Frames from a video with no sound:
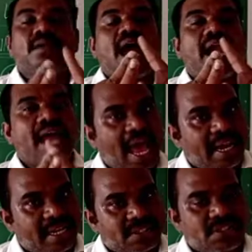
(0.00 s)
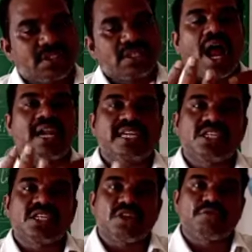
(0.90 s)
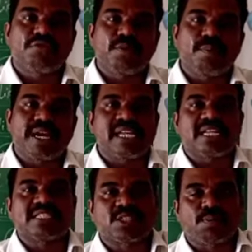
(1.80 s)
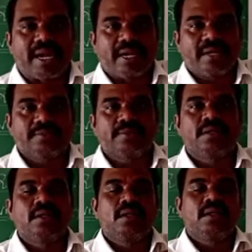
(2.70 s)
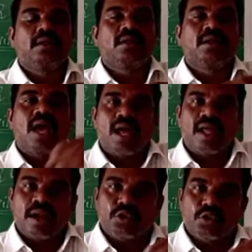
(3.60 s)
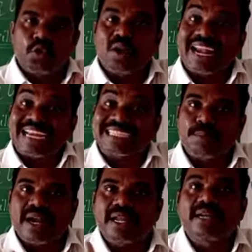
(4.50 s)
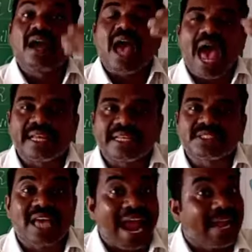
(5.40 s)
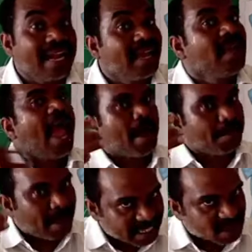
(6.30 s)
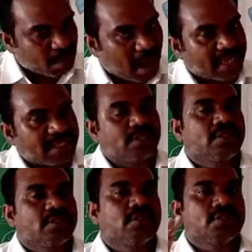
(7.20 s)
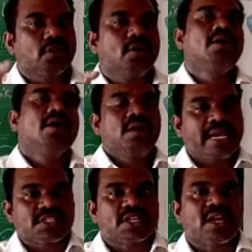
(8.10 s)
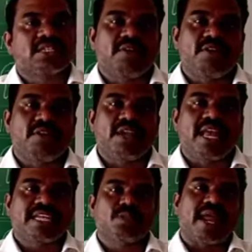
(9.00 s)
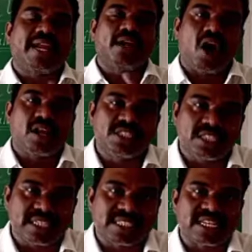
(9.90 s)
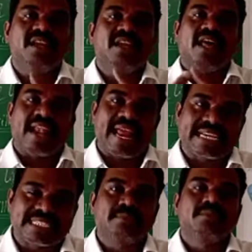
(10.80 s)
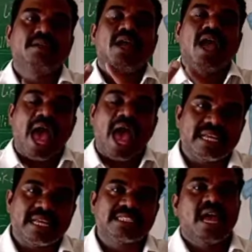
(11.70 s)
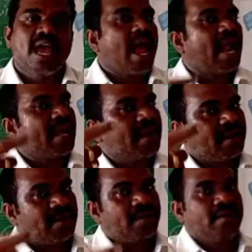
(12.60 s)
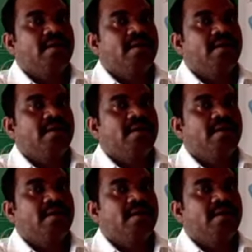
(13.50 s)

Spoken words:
and anus. Undigested food materials expelled through rectum and anus and appendix part. So next class I will explain large intestine, rectum, anus and